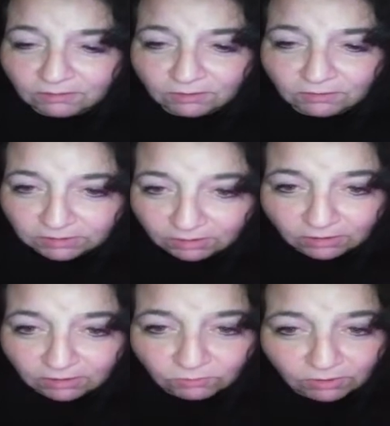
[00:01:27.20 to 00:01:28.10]
know, it's
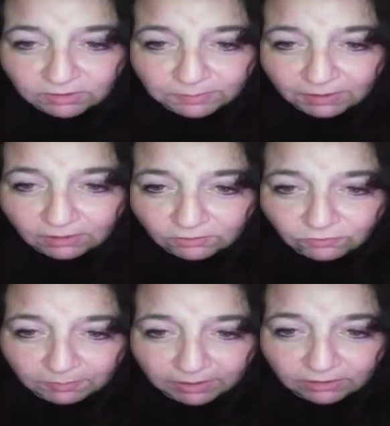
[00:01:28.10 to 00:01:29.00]
hard. Well, it's been hard
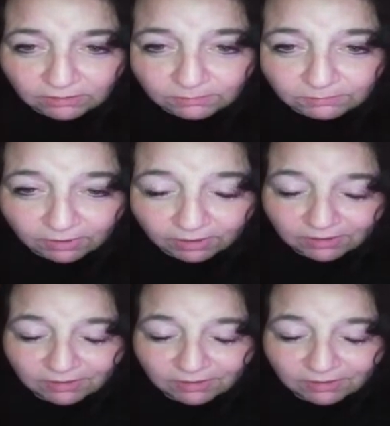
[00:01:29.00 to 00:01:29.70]
for me, but